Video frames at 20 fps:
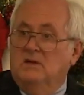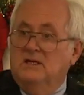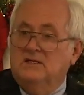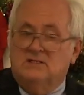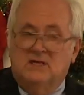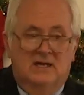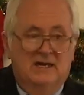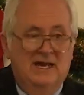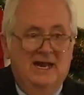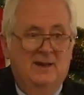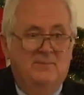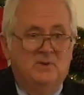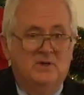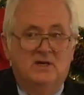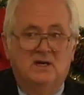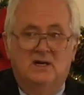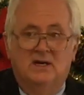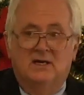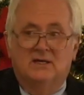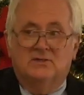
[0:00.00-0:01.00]
is going to
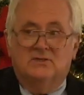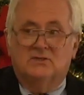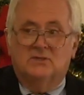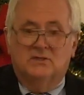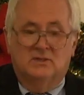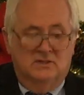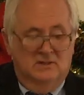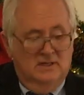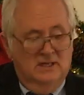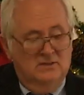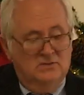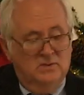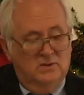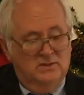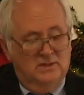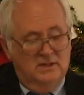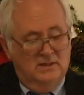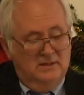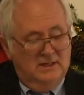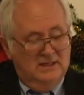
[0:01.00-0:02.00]
happen to us. That's
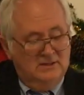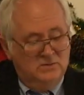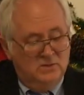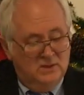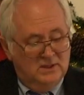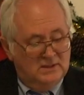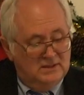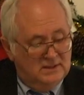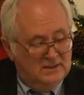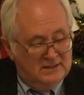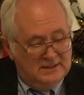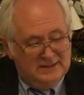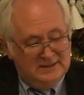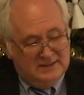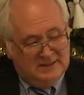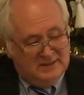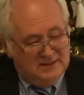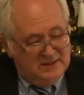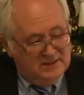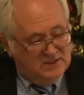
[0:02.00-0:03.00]
what
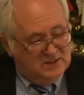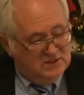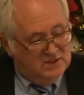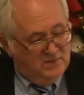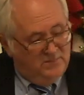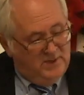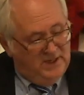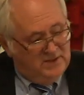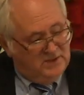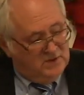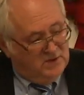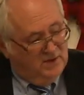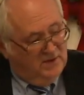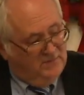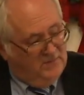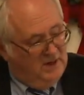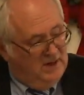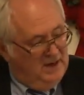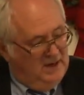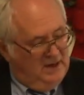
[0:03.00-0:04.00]
this is a picture
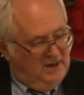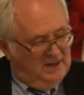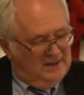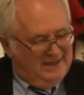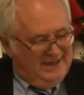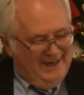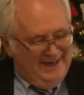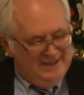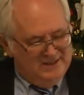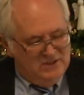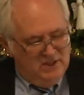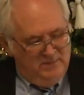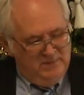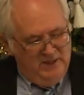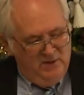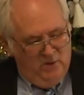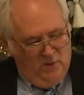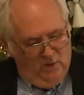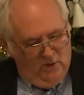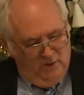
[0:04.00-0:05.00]
of. King shall
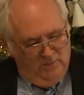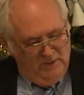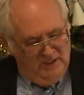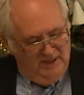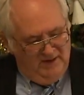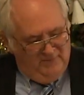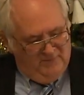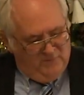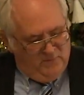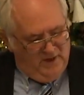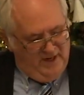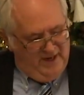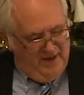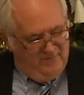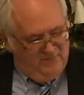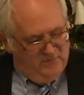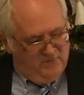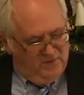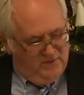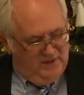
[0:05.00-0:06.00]
be horribly
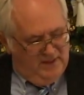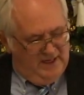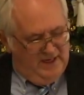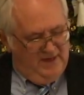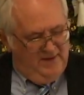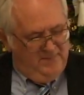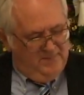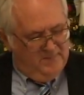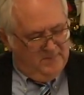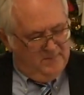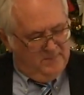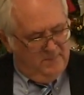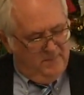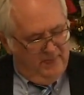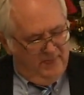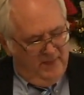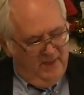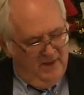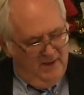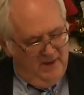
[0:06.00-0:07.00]
afraid for thee
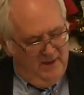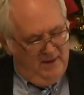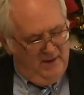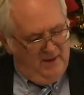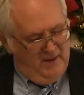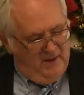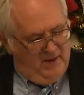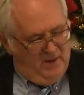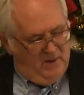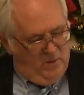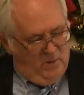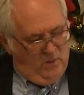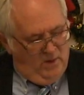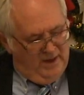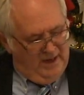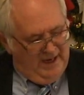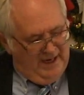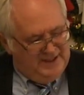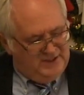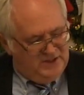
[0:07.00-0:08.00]

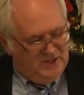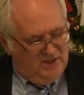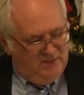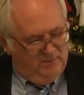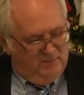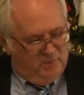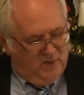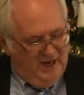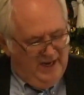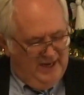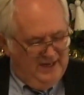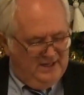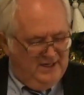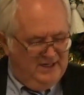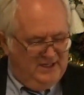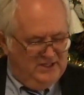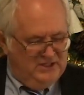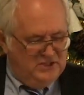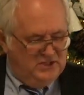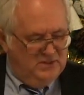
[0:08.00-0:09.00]
when I shall
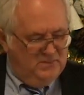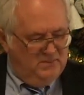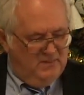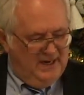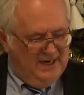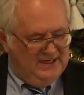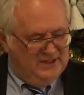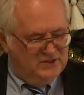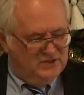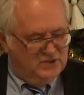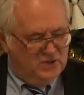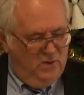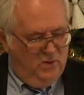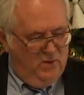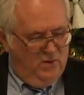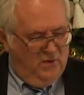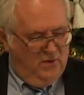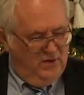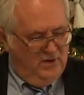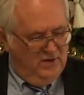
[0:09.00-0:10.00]
brandish my
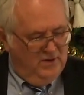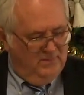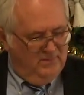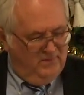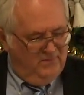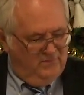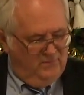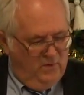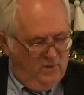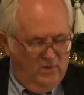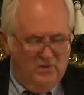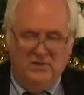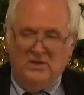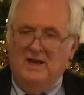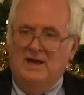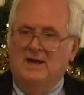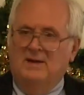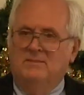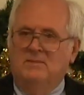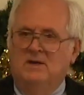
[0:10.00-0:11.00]
sword before
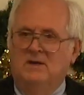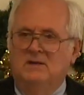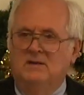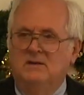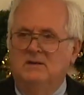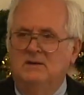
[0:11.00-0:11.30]
them.